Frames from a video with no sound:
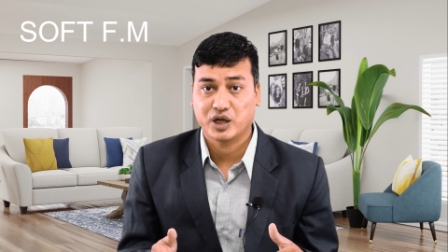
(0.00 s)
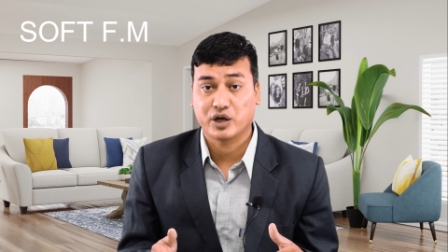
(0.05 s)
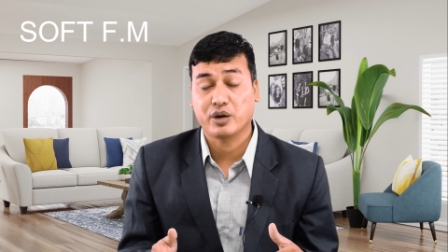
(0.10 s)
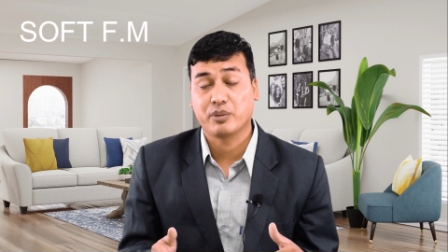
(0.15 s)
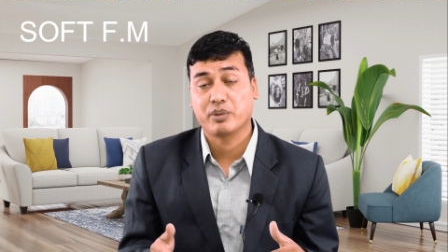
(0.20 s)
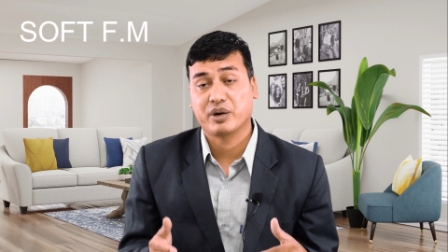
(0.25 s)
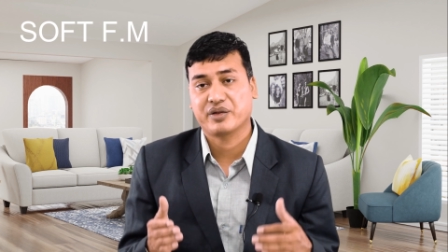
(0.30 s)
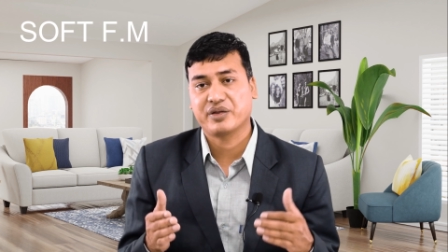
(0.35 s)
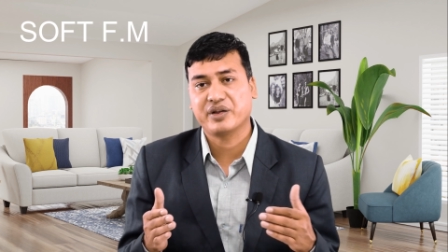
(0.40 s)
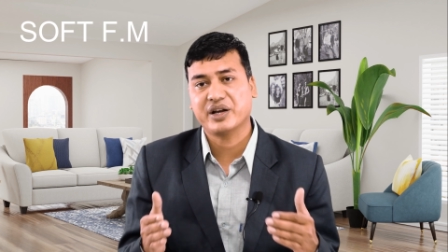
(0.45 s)

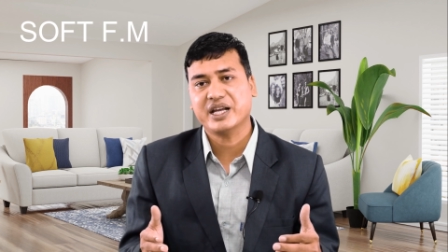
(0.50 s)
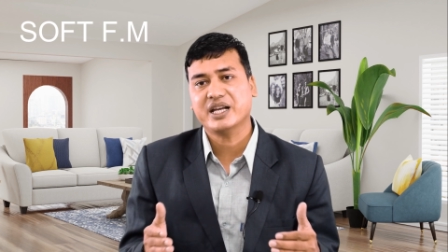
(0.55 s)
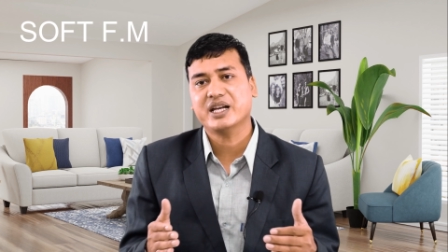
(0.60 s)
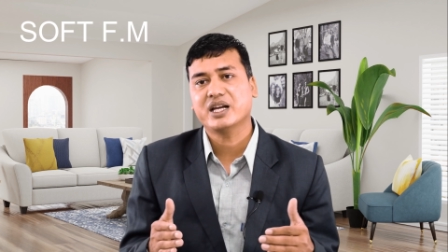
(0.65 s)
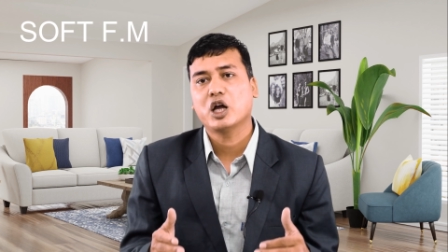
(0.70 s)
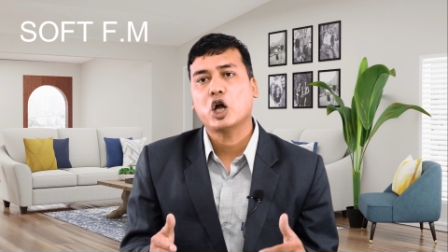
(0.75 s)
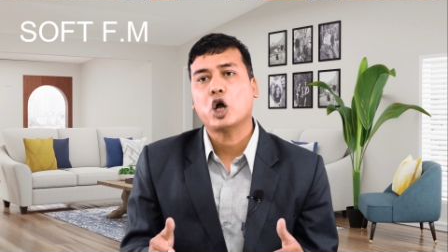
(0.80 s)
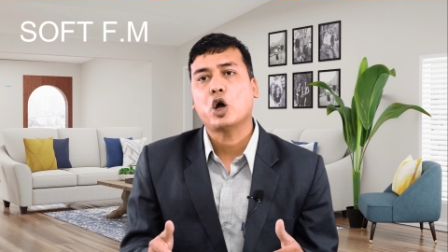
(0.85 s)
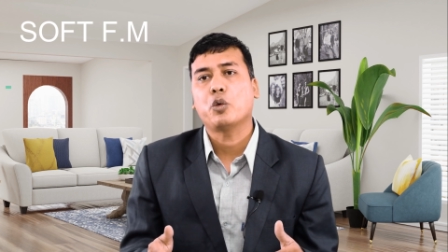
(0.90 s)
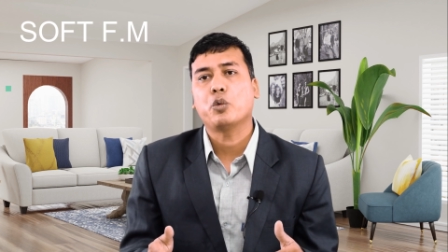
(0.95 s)
Number
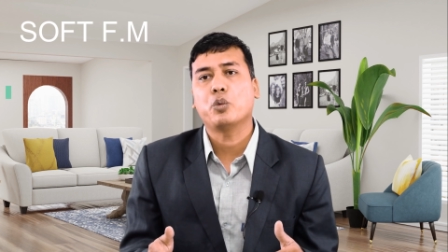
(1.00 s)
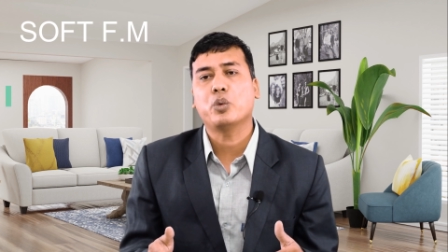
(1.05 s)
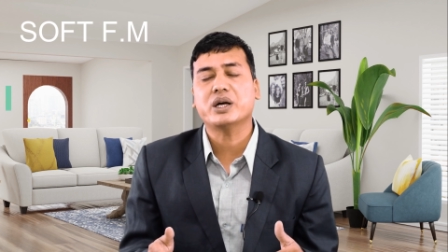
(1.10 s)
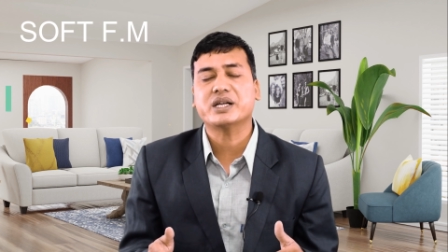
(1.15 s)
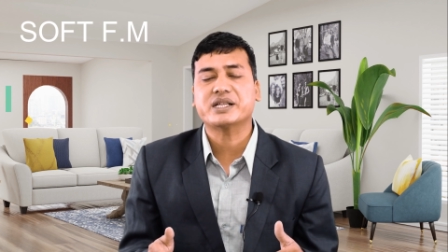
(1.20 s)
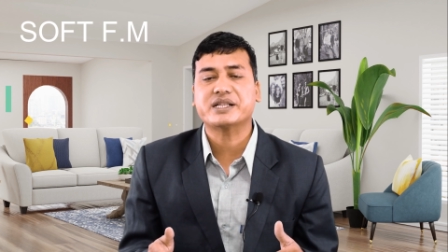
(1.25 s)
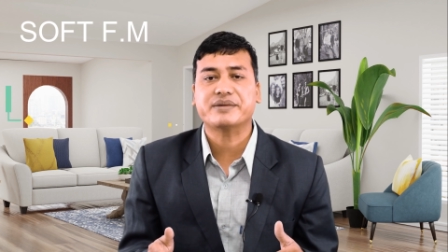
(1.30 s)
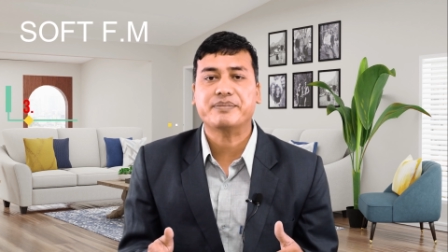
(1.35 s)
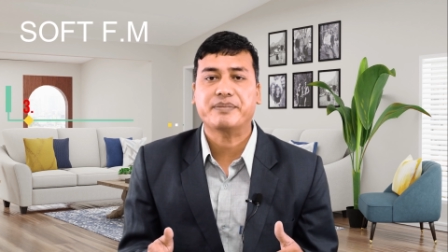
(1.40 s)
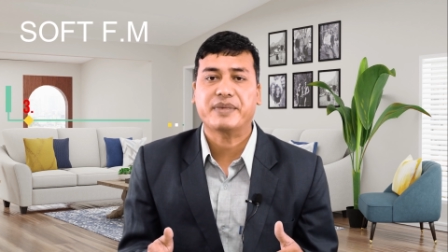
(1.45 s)
three,
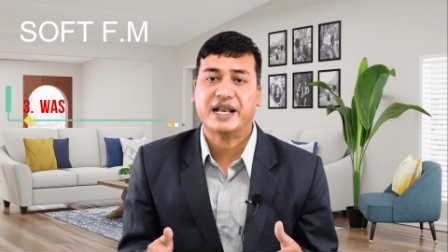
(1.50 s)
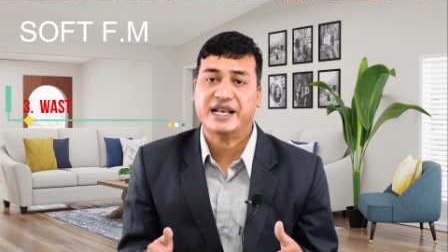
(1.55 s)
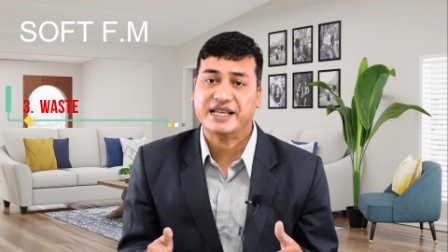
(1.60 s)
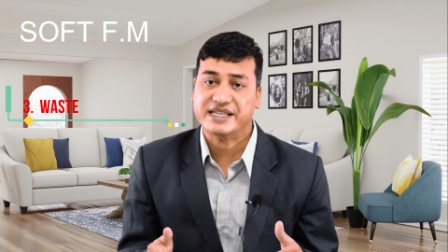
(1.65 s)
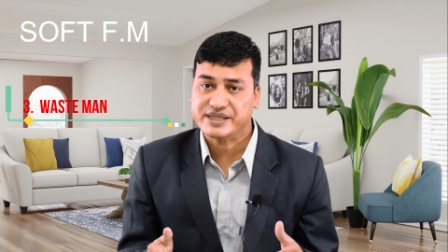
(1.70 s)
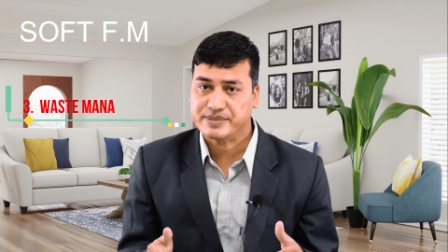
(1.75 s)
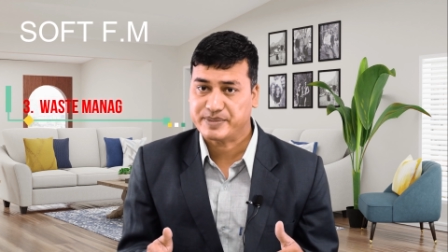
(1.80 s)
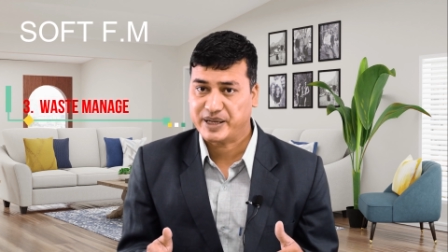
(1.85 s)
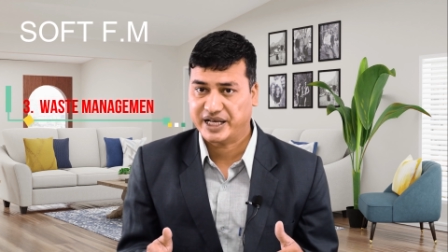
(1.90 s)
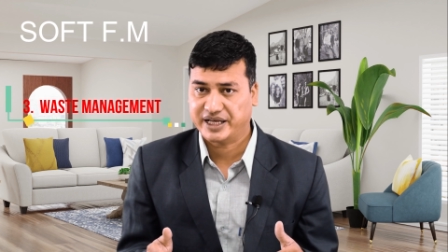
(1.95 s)
waste
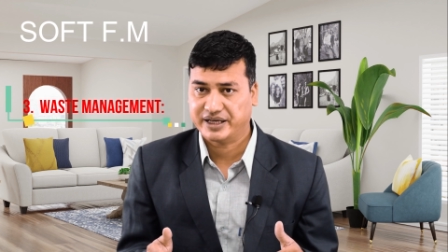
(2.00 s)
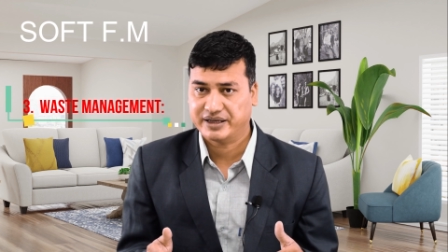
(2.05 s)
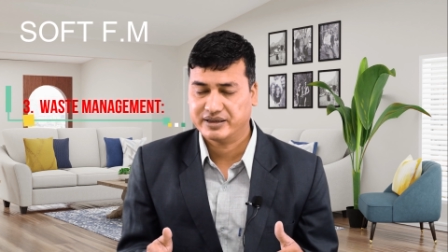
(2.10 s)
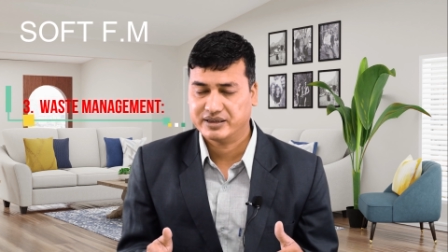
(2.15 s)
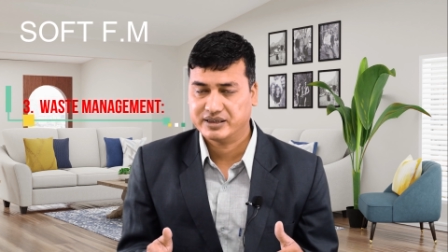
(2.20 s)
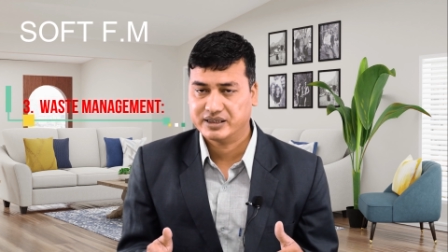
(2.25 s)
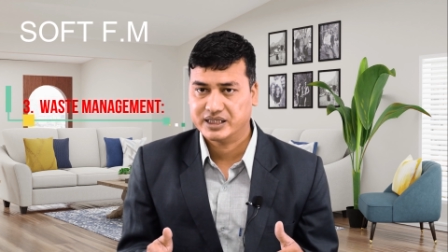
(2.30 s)
management.